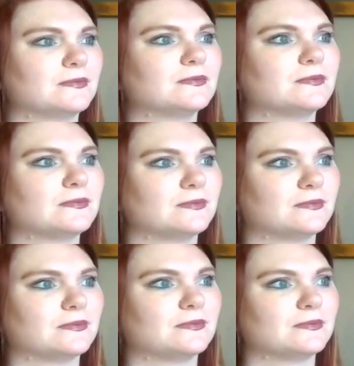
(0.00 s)

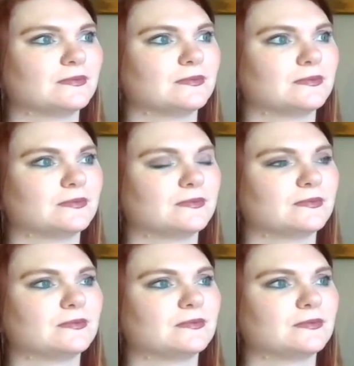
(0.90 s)

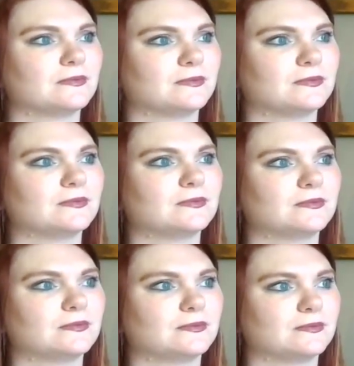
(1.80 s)

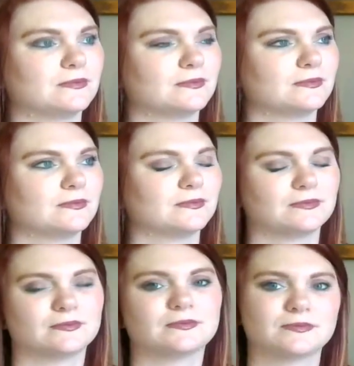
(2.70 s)

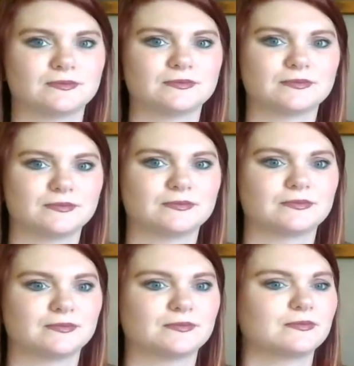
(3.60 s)

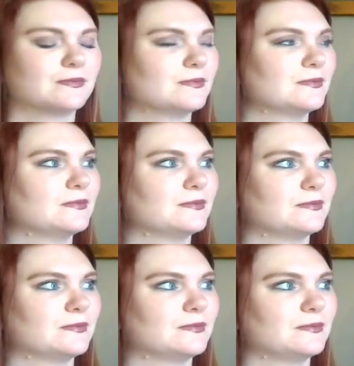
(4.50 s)

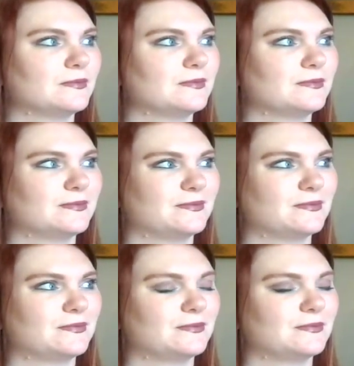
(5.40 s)

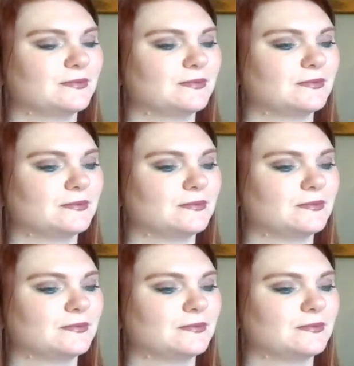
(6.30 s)
This person isn't speaking.